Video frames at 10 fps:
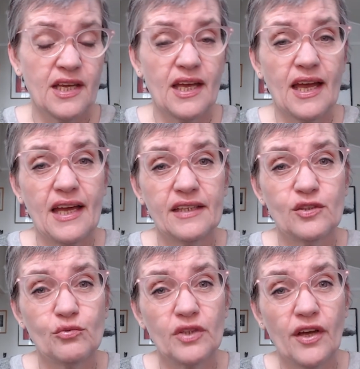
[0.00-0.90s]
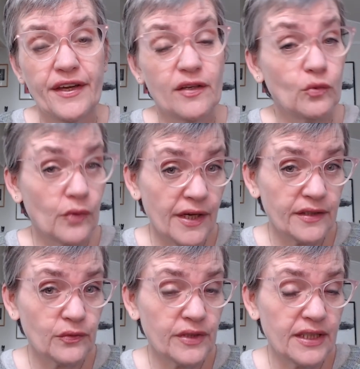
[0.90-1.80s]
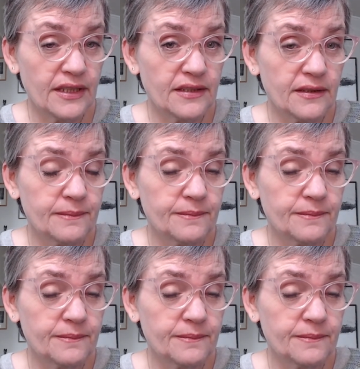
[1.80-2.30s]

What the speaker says: and you would like a white with it,